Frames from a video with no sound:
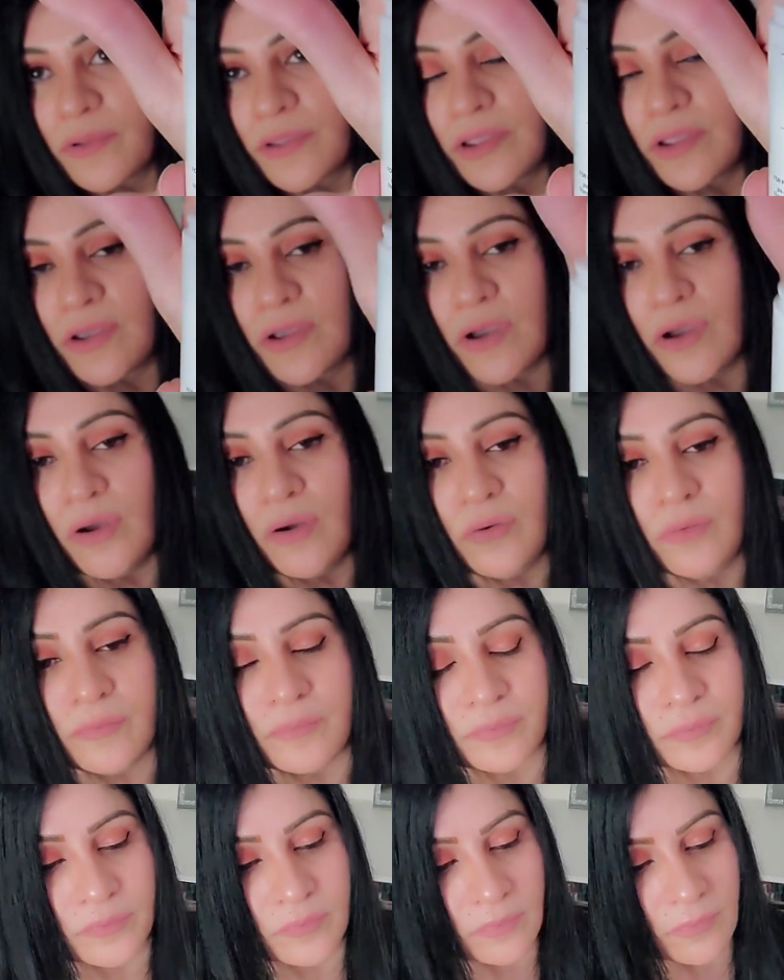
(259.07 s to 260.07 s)
we go.
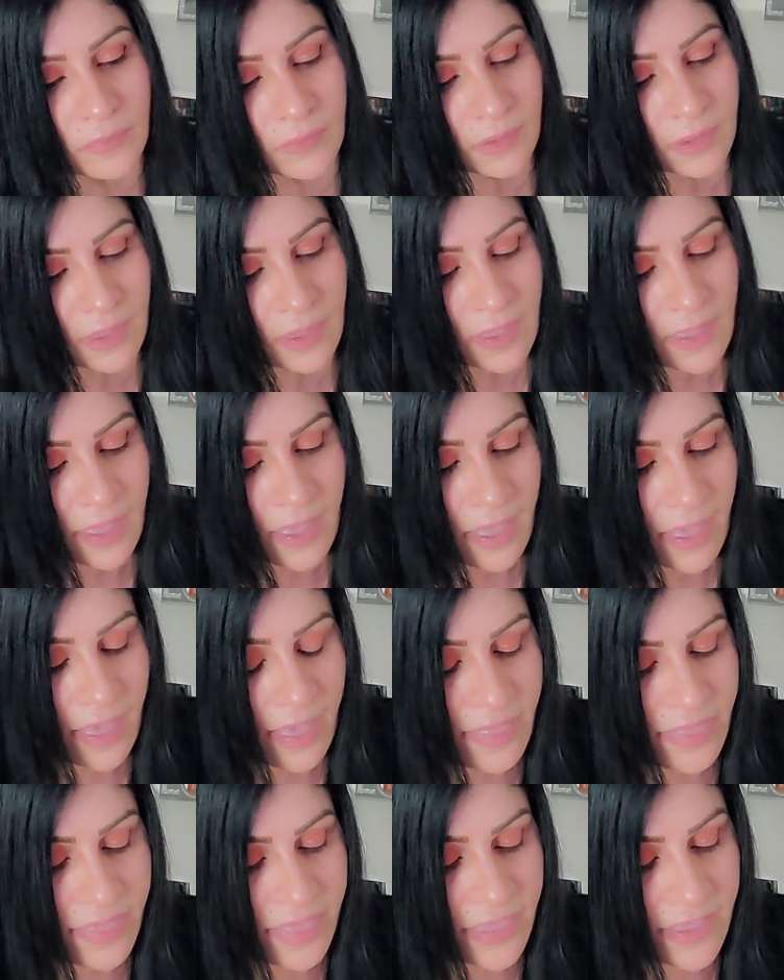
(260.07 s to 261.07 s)

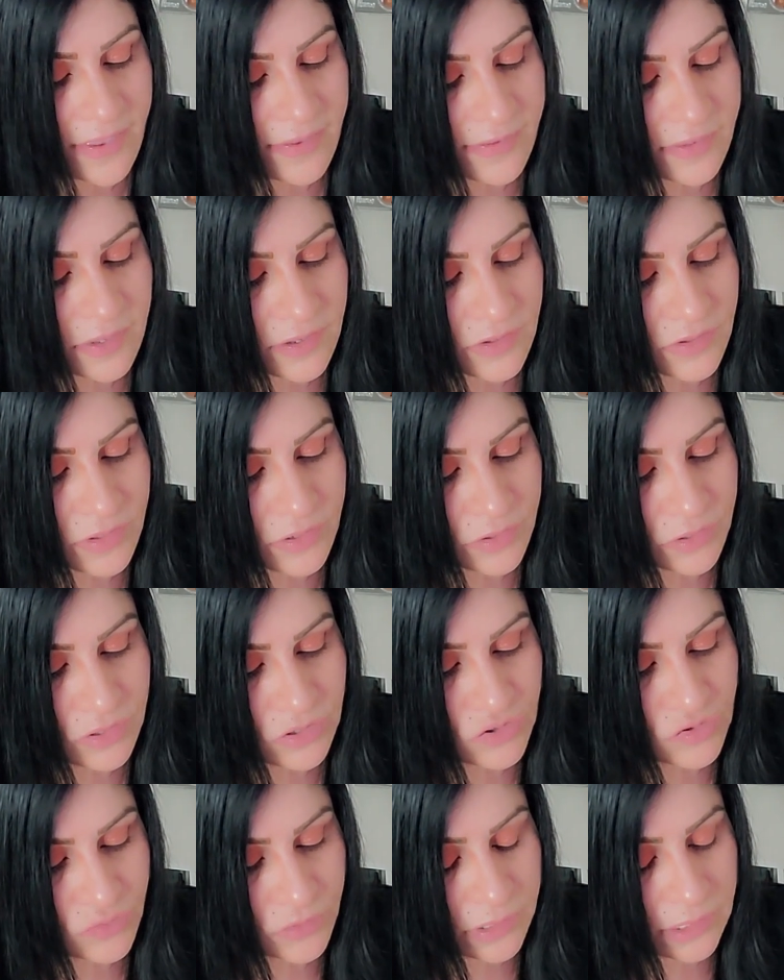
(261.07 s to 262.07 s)
And this is their
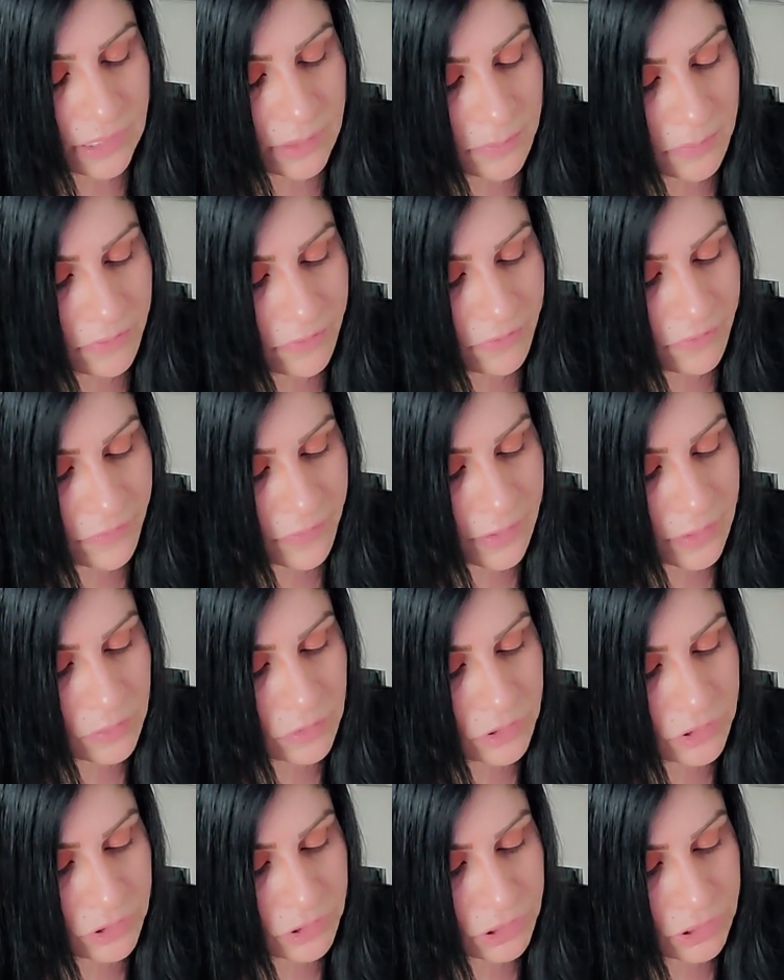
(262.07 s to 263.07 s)
Dream
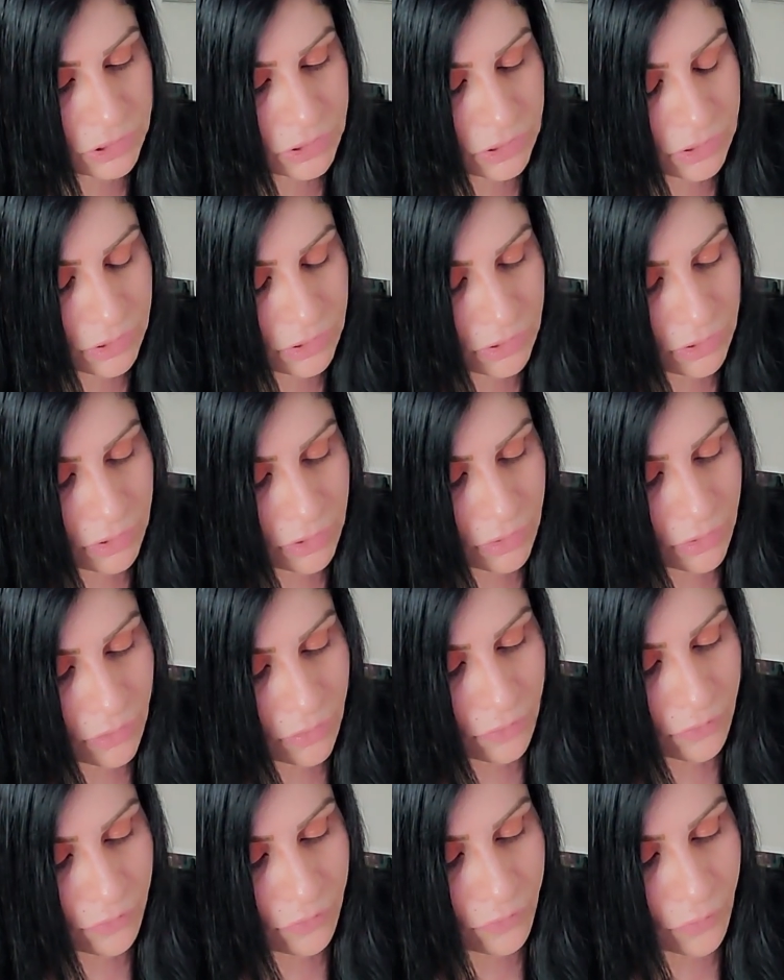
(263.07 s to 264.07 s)
Filter
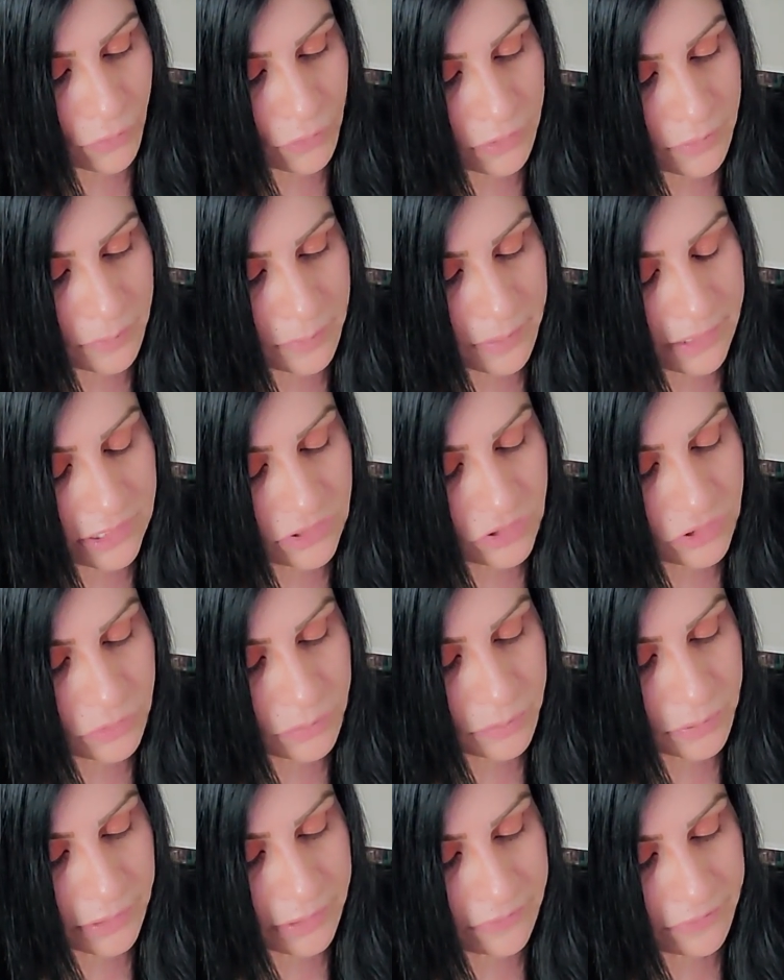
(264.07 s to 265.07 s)
for Picture
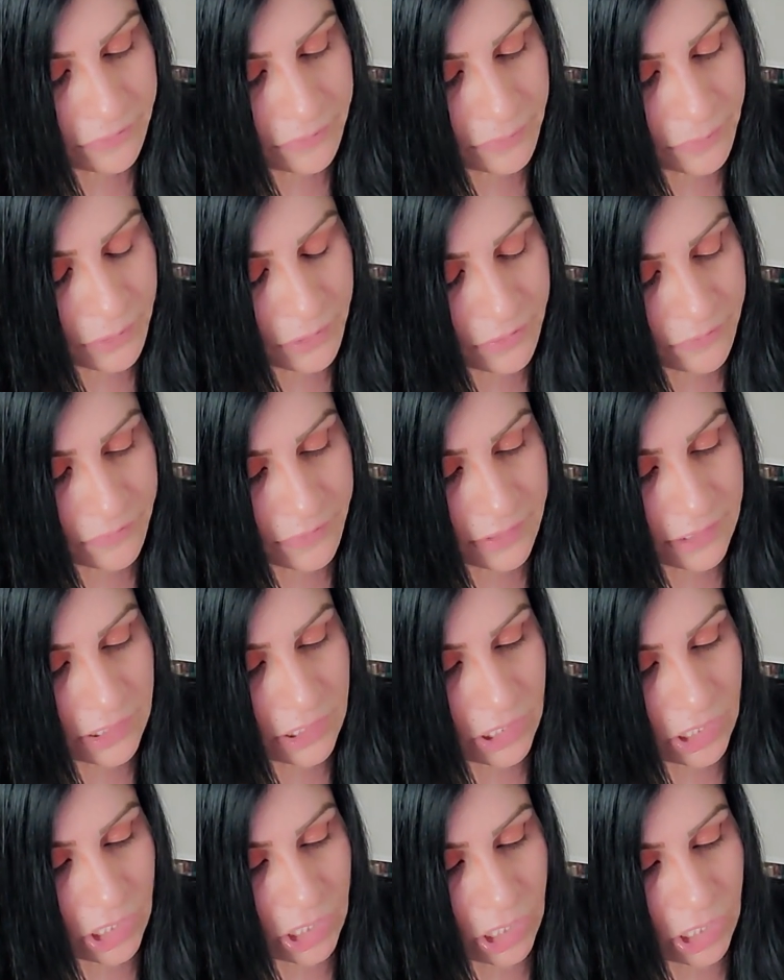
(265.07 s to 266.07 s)
Perf Perfect
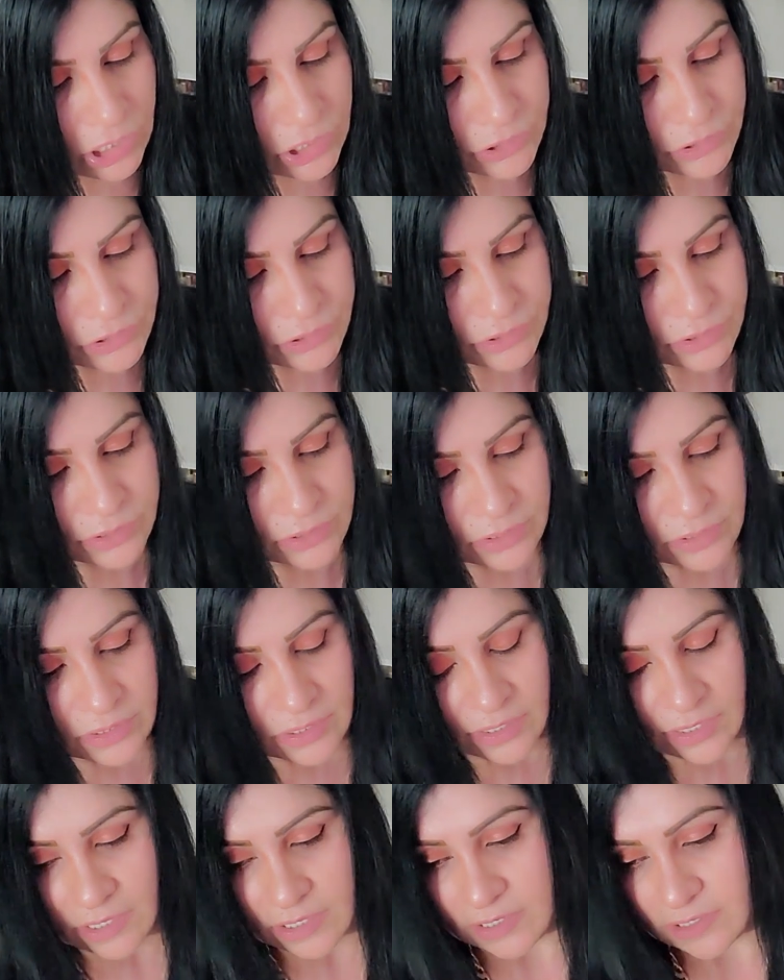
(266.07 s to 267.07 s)
Color,
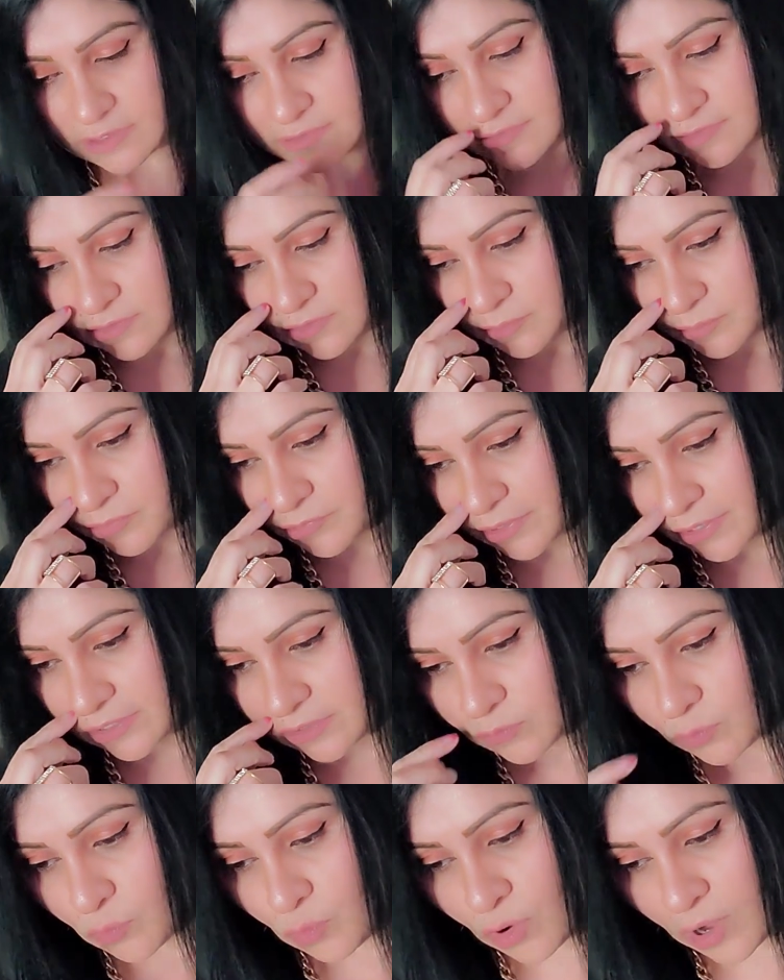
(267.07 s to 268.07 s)
and it's the brand
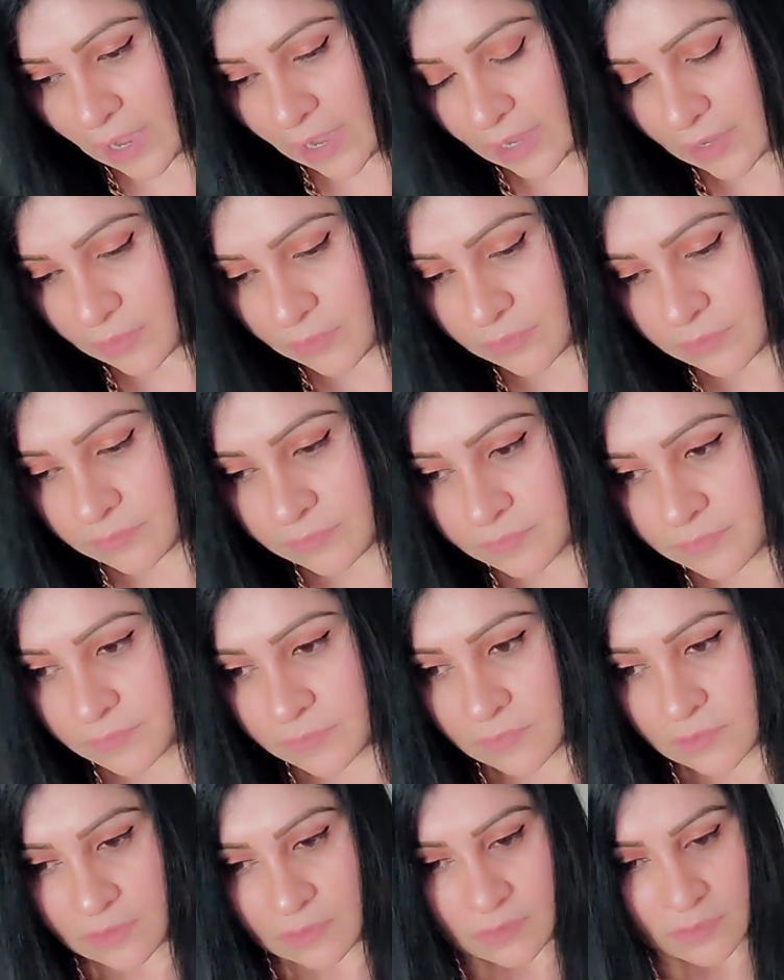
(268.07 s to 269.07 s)
WOW.
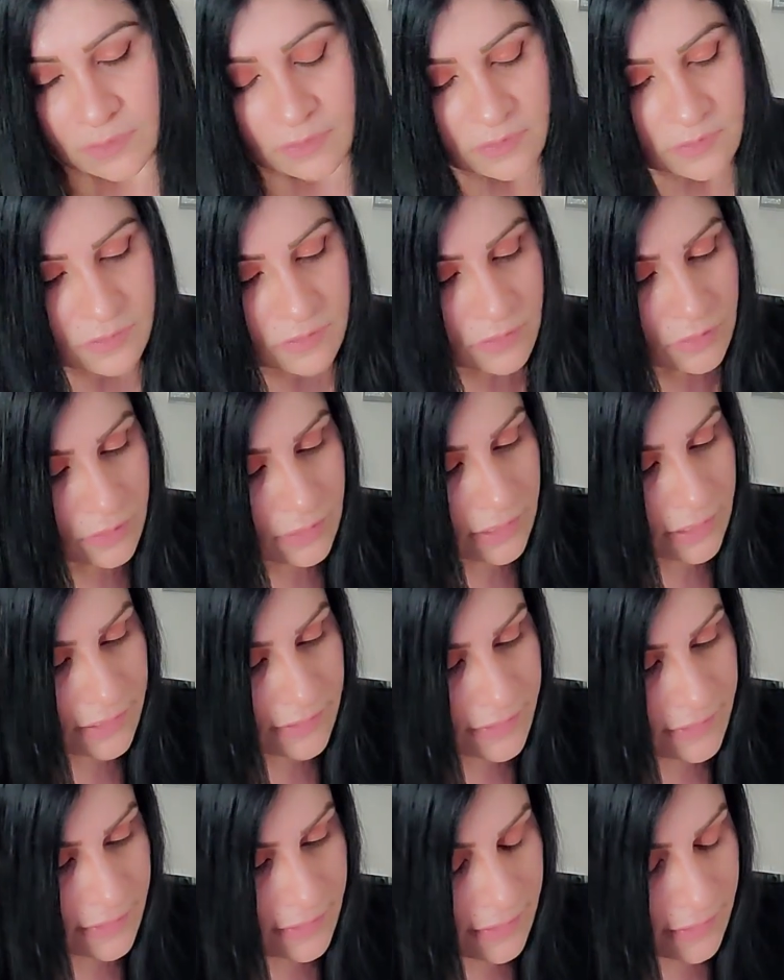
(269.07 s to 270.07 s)
So let's
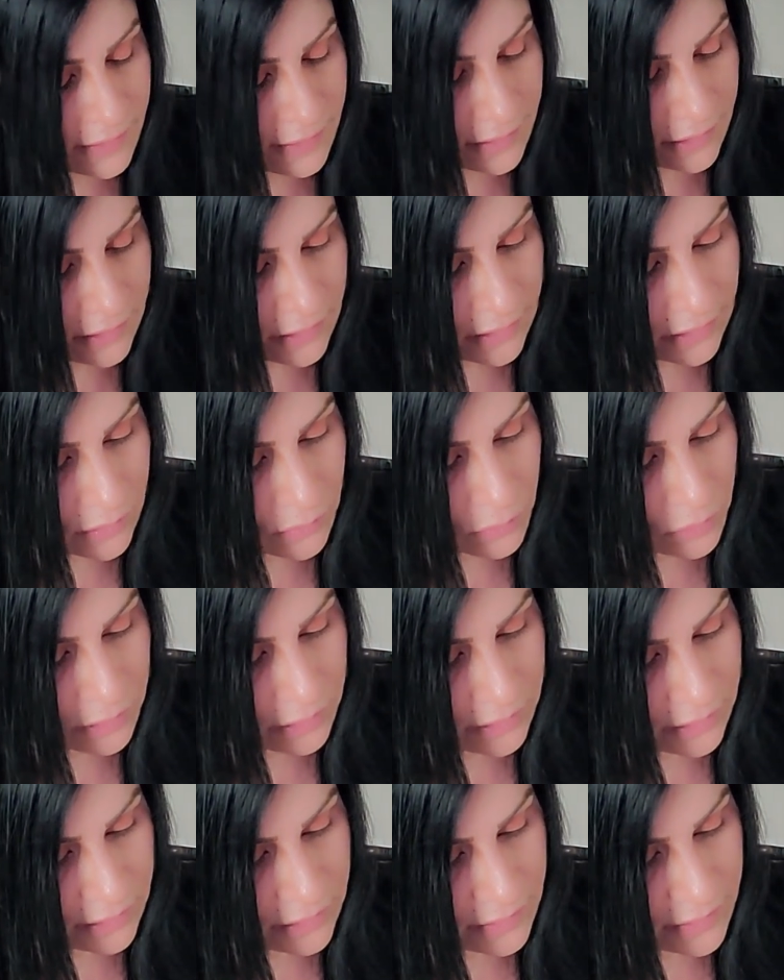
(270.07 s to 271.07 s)
see what
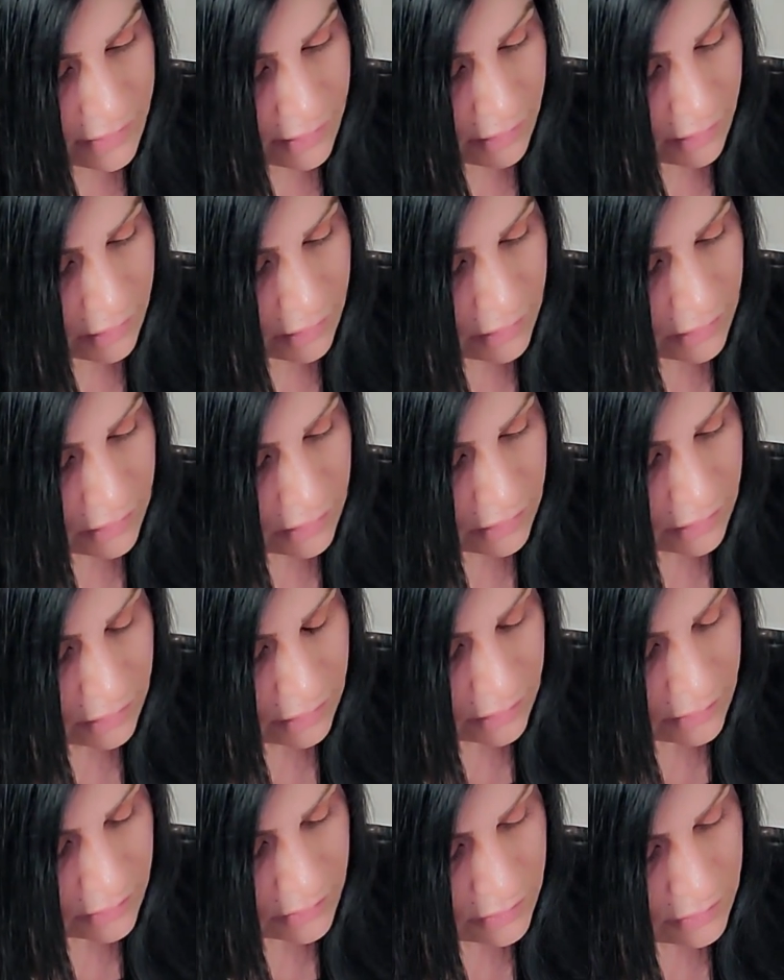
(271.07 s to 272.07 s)
this
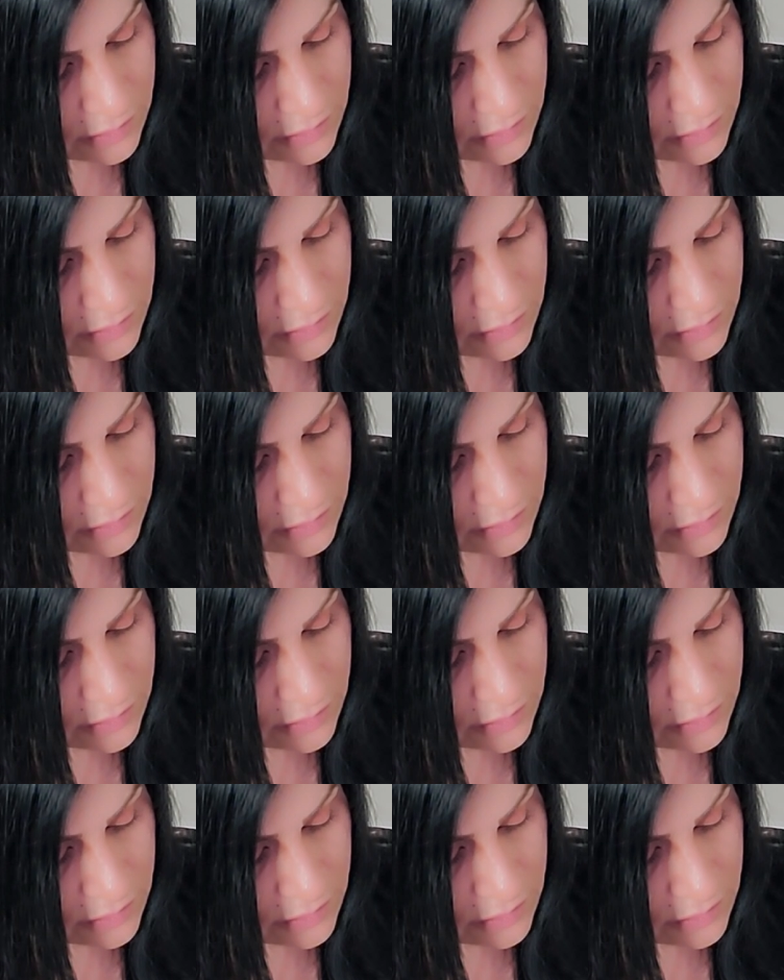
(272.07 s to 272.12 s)
is.